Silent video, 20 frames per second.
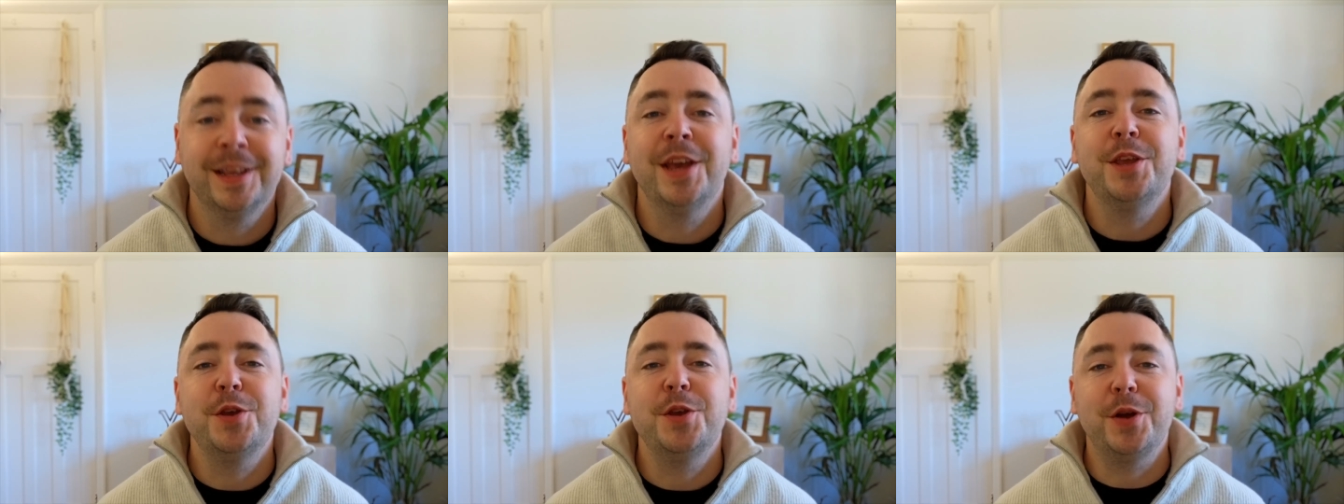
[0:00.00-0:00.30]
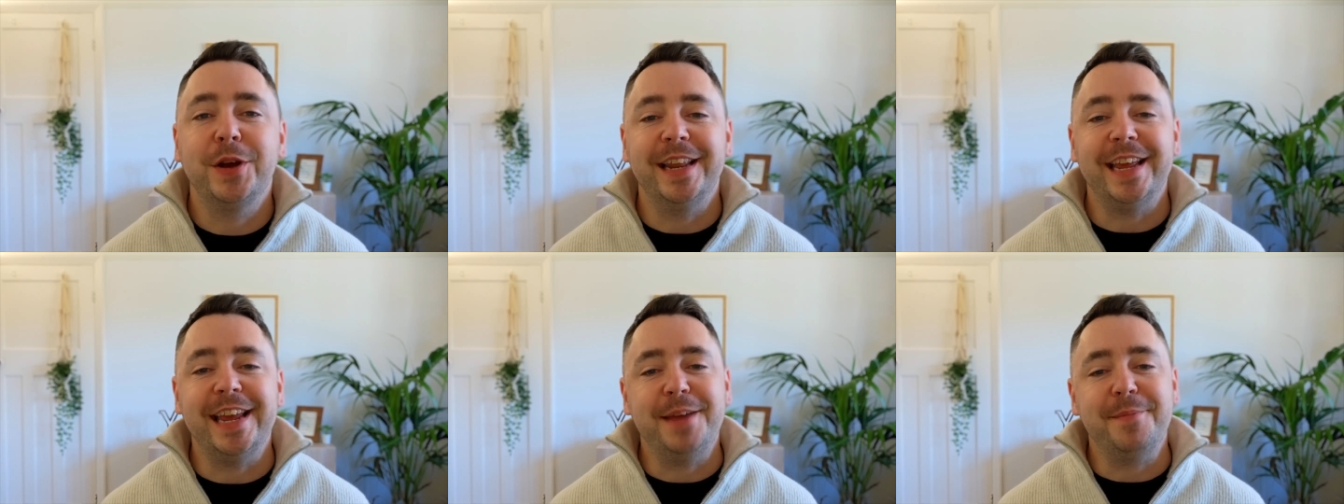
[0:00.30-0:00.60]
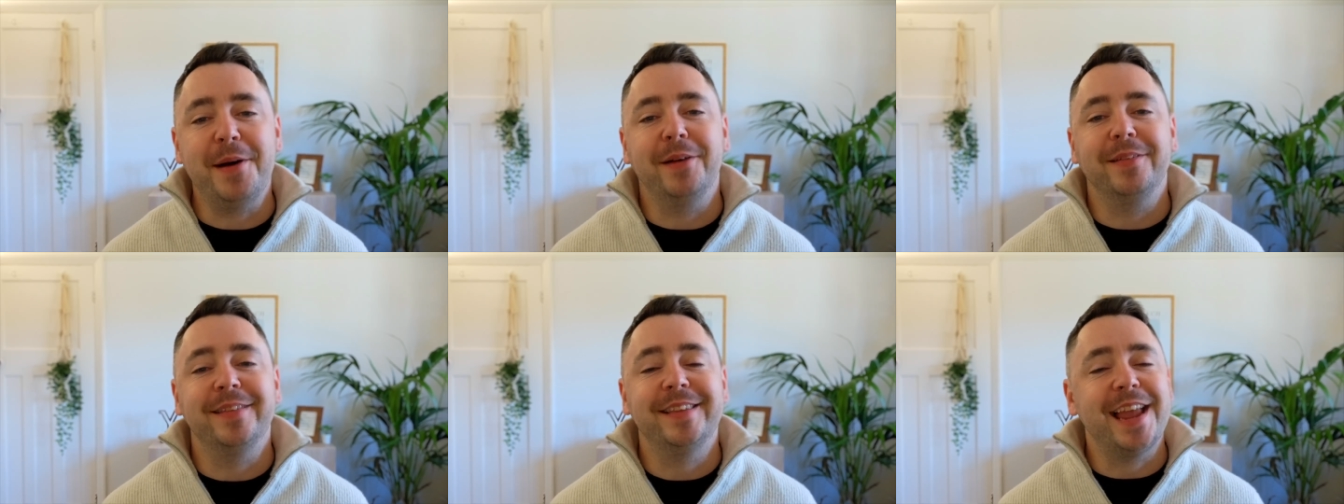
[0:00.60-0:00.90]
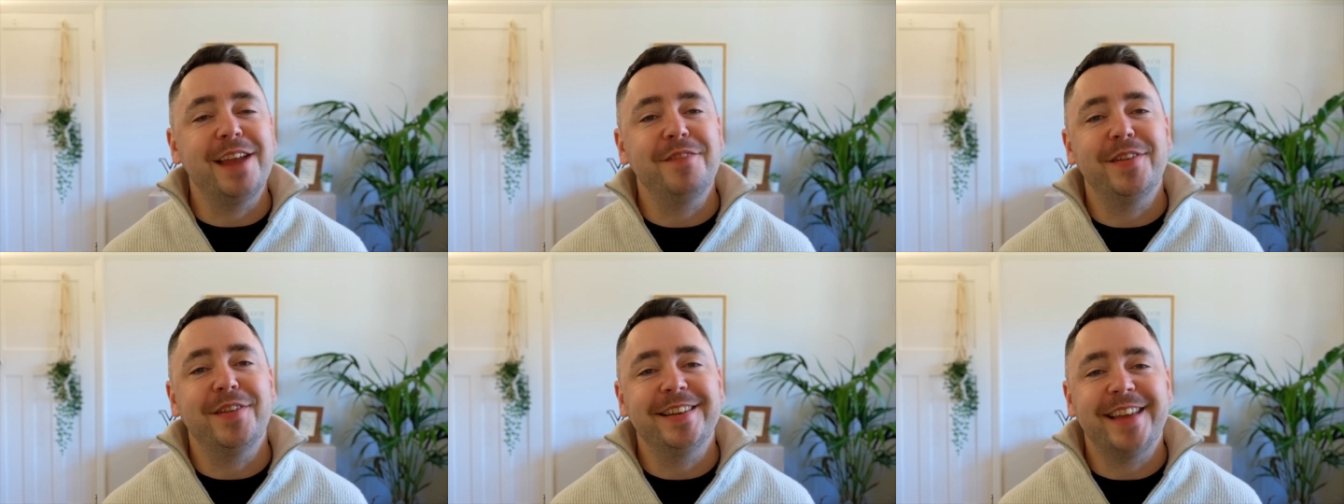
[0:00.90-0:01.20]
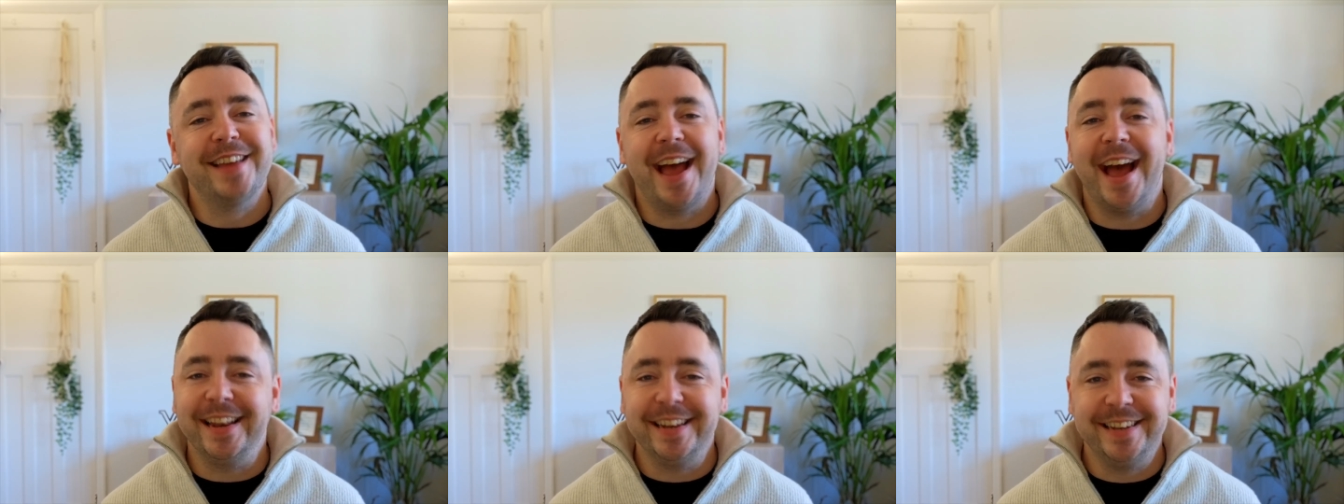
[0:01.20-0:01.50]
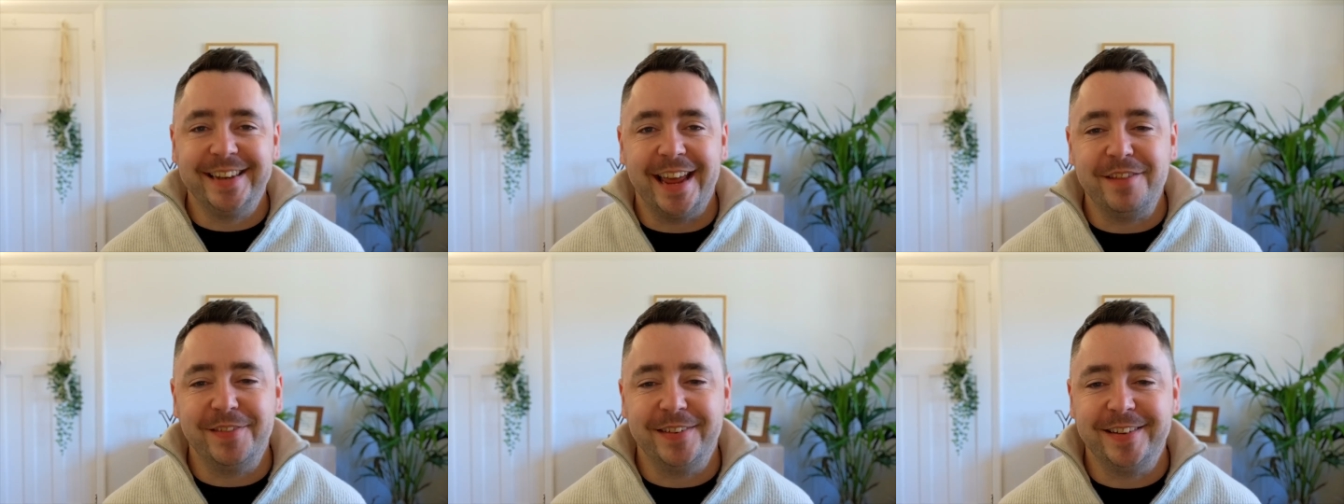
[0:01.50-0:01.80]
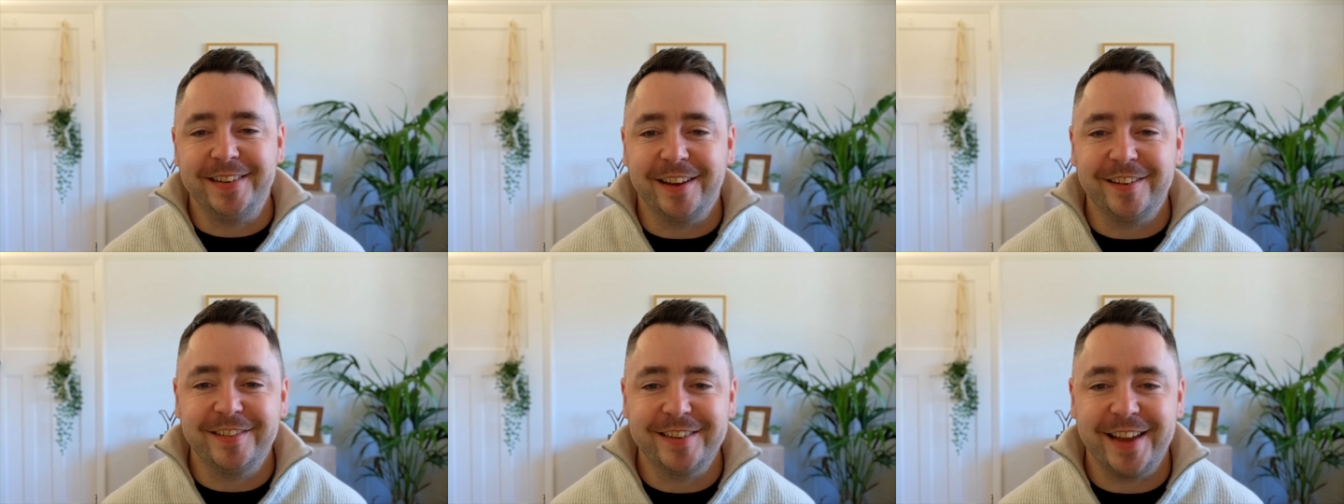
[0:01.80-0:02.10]
you can email
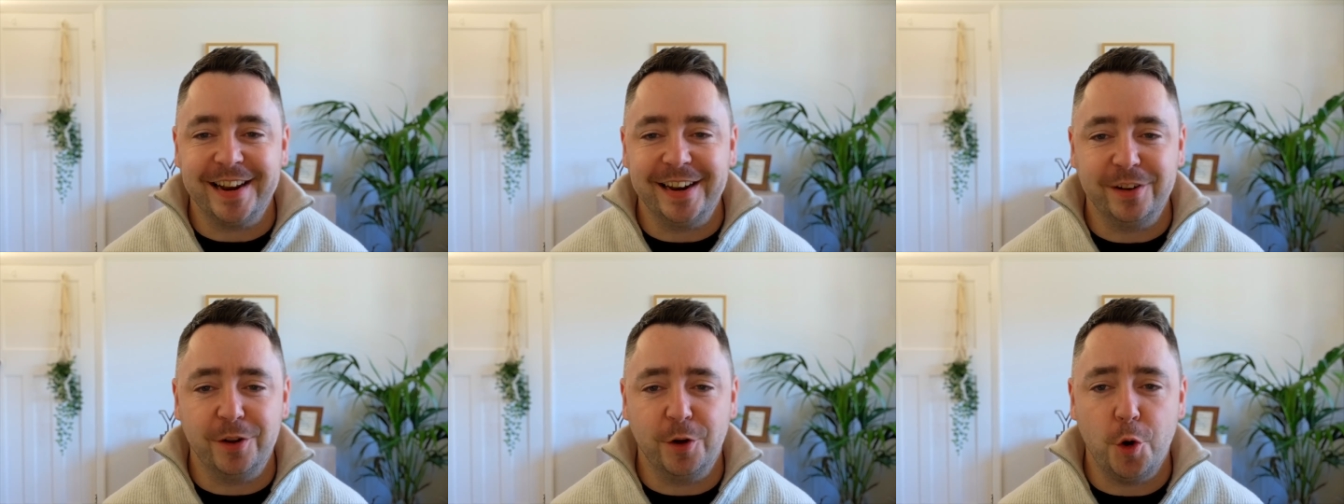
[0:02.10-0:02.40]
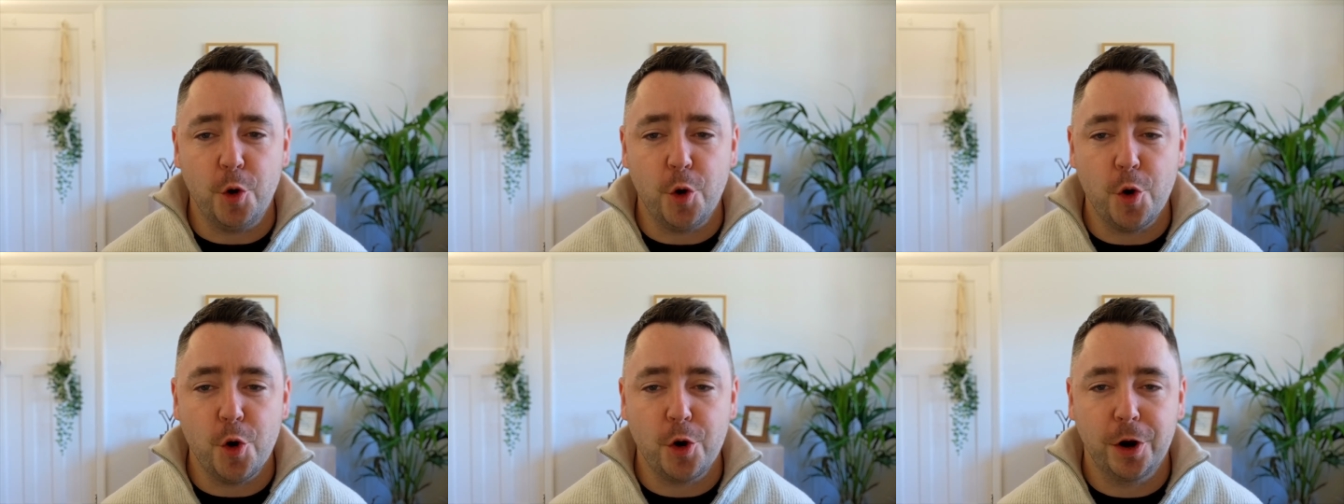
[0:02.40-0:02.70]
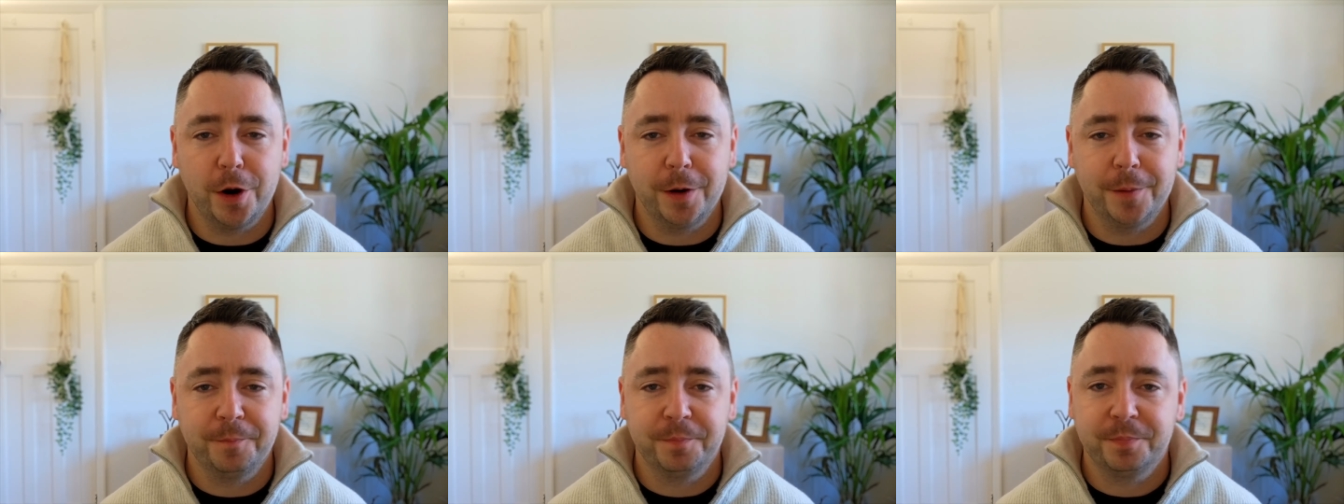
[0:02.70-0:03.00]
david@david-taylor.org